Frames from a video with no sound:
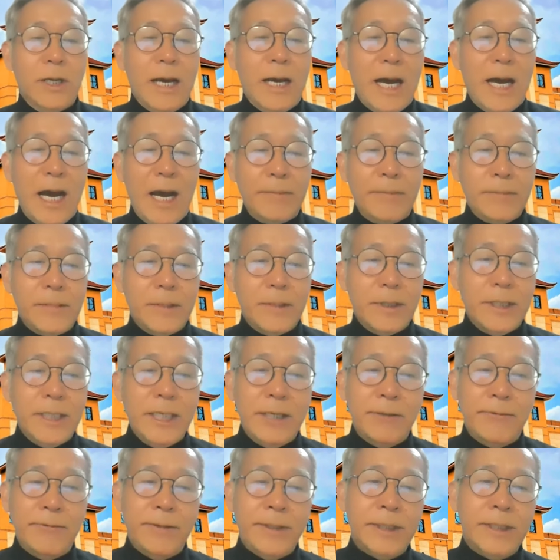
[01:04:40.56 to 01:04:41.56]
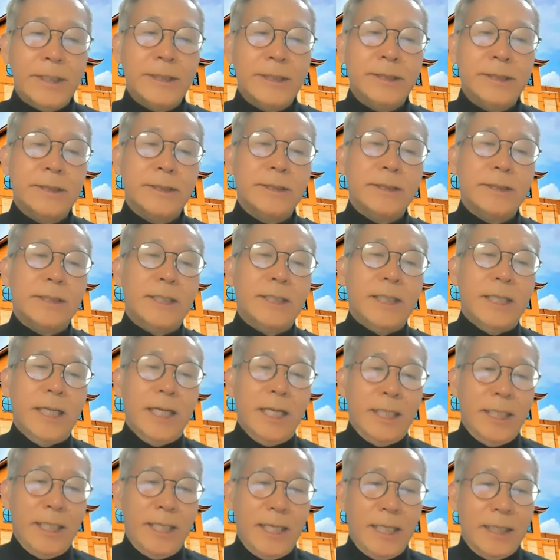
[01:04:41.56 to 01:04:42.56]
after hearing
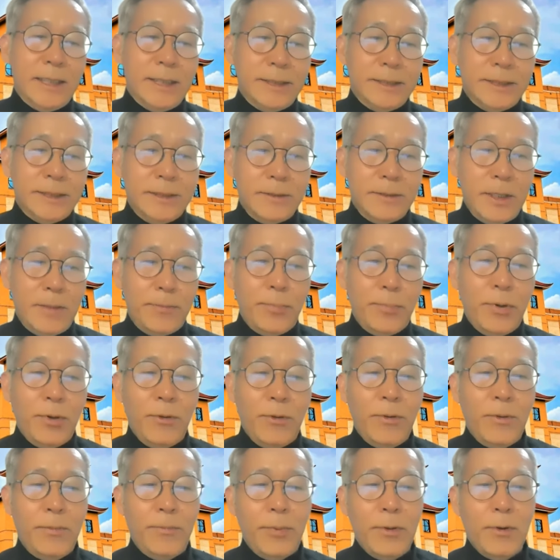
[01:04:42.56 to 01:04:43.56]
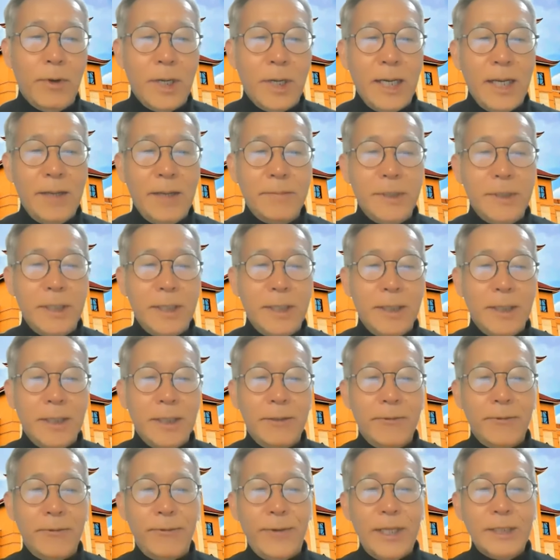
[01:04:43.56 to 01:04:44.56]
that the Pope proclaimed the
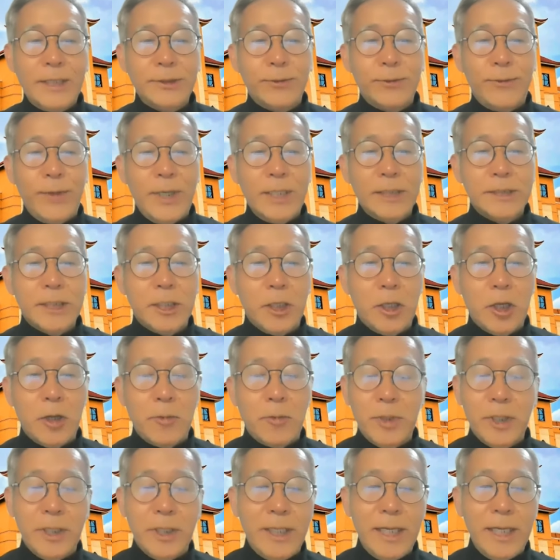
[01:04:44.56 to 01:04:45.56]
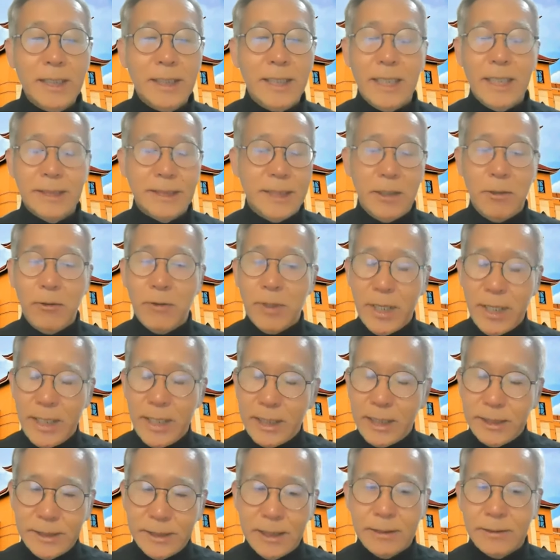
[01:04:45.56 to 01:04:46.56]
resurrection of the dead, they say, okay,
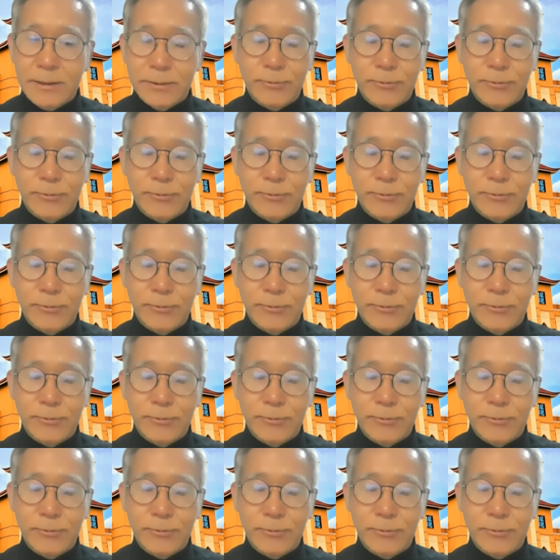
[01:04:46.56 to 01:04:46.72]
that's it.